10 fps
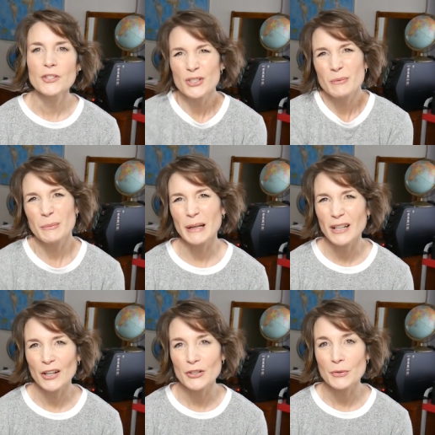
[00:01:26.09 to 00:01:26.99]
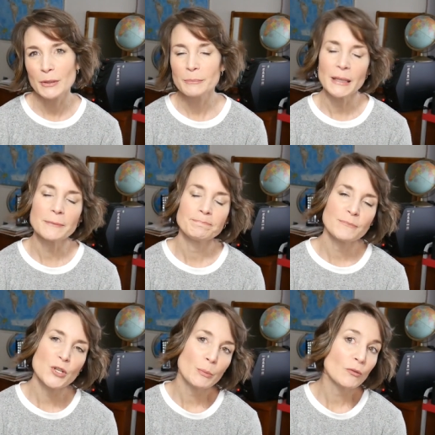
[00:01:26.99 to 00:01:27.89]
it used to be my daughter's room, but
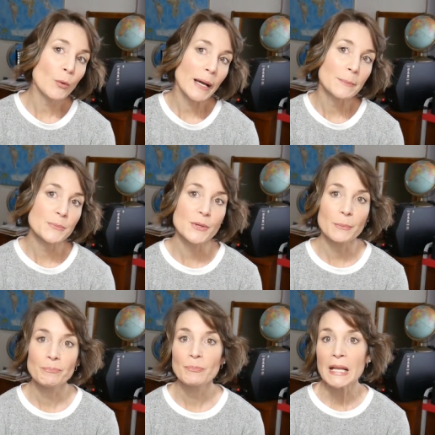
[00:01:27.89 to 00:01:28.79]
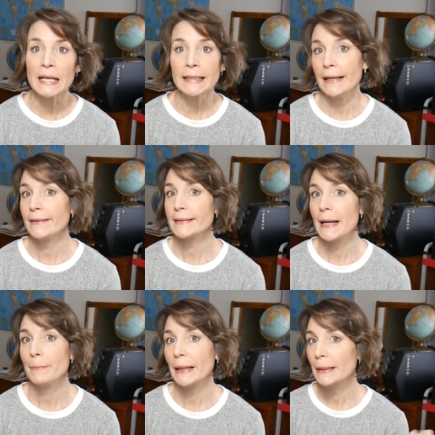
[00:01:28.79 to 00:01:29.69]
she moved away. So now it's
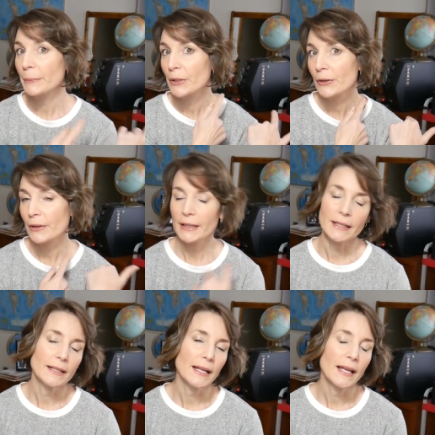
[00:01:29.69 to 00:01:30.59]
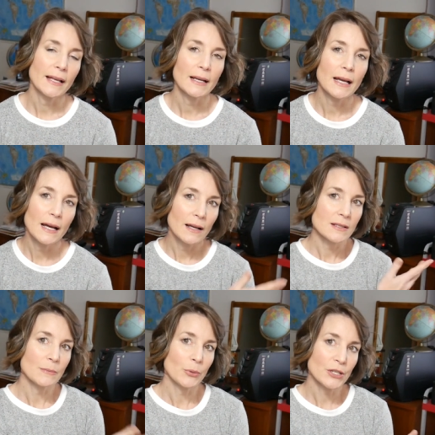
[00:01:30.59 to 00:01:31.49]
got my computer in it and uh,
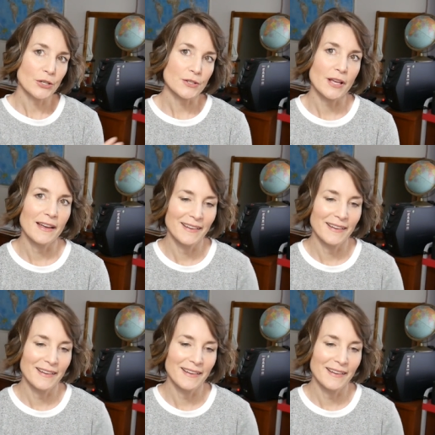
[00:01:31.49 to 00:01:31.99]
some printers.